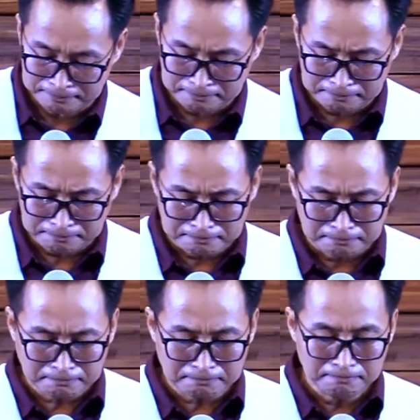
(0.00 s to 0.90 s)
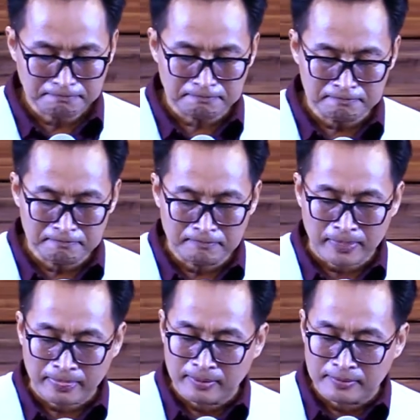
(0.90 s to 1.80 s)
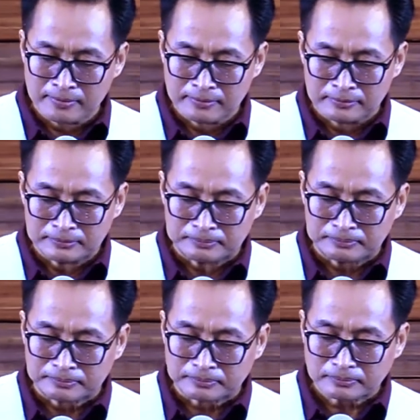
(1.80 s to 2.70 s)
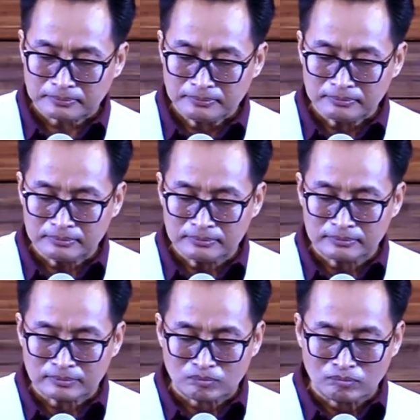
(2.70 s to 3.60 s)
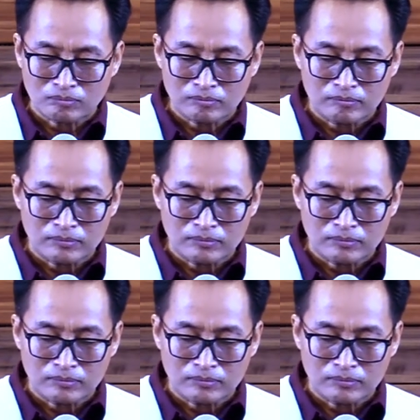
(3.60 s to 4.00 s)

(no one is talking)